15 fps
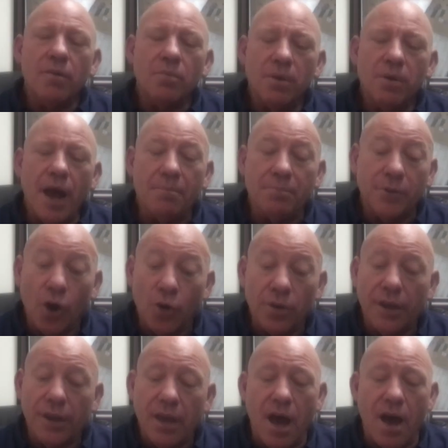I'm
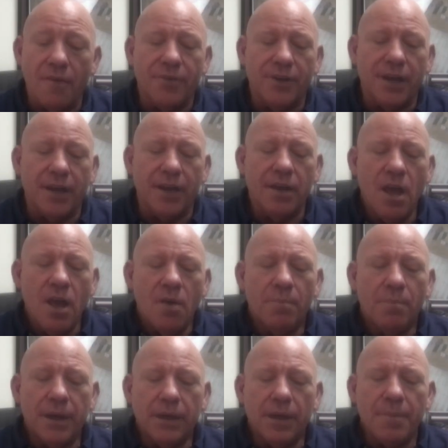totally confident,
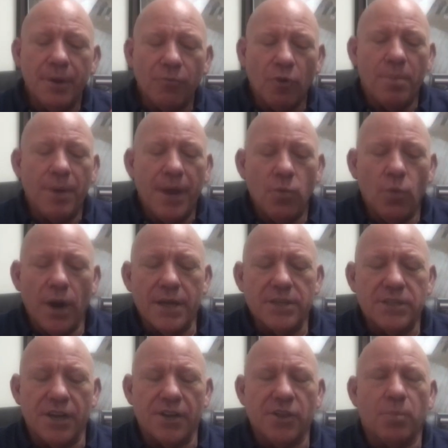but let me repeat what I
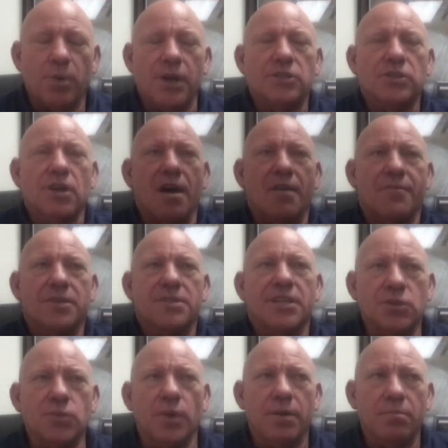said at the press conference
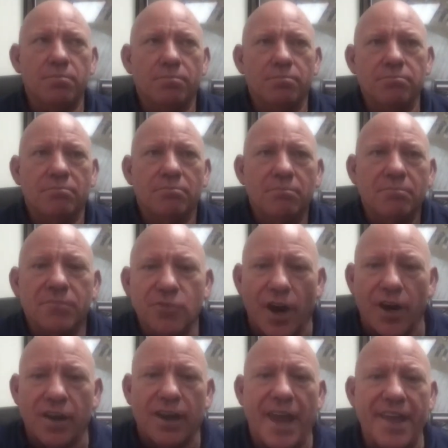as we try
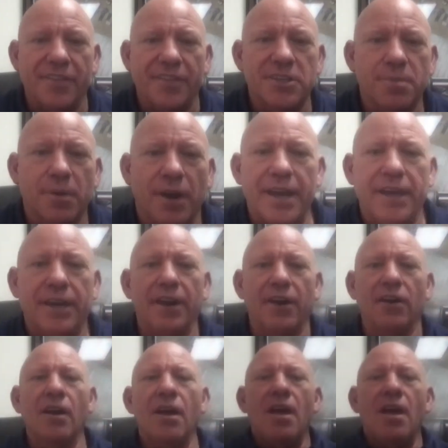to land this plane here.